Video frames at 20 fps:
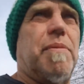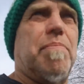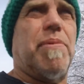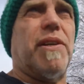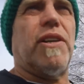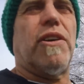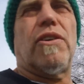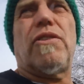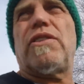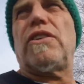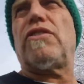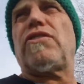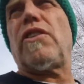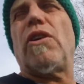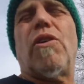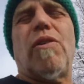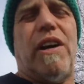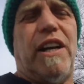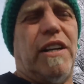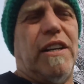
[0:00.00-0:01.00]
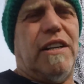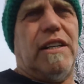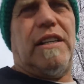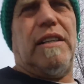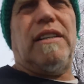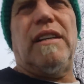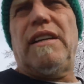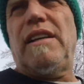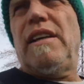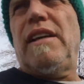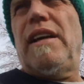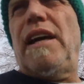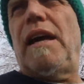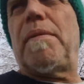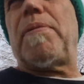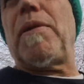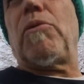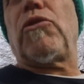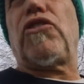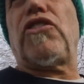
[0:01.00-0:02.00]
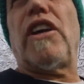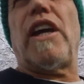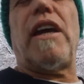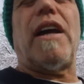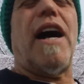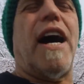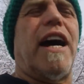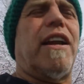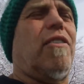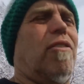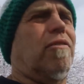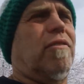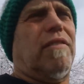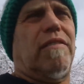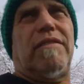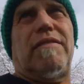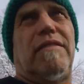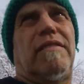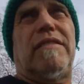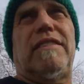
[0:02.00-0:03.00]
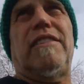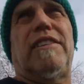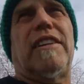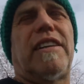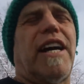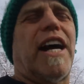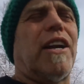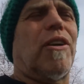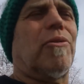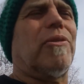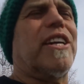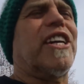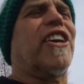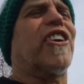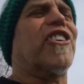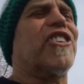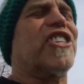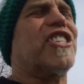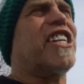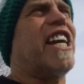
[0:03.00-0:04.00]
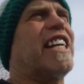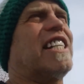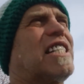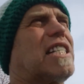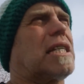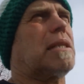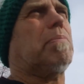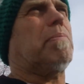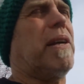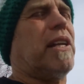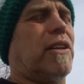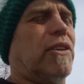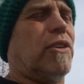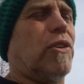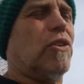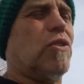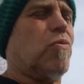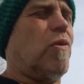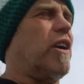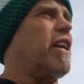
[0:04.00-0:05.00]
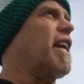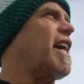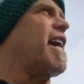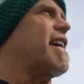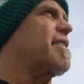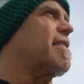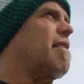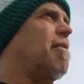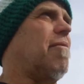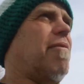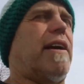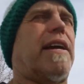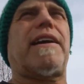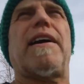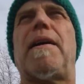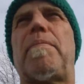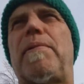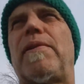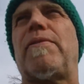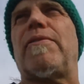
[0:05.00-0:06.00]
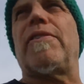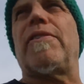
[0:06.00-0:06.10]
bill that's going on. And people say, I don't look, I don't regurgitate spin news. One of you guys is going to wake up and